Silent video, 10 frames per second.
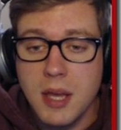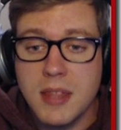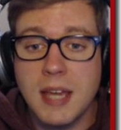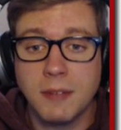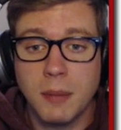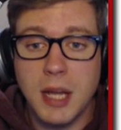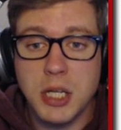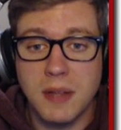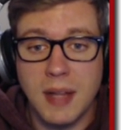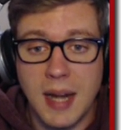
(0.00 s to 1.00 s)
The
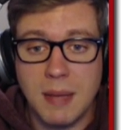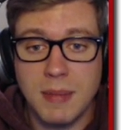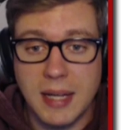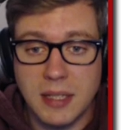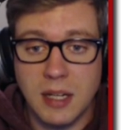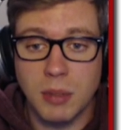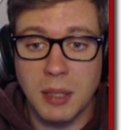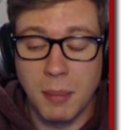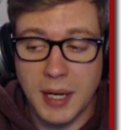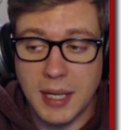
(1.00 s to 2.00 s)
information, the name, the ID number, and the
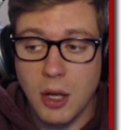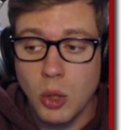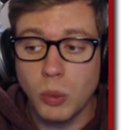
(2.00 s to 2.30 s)
money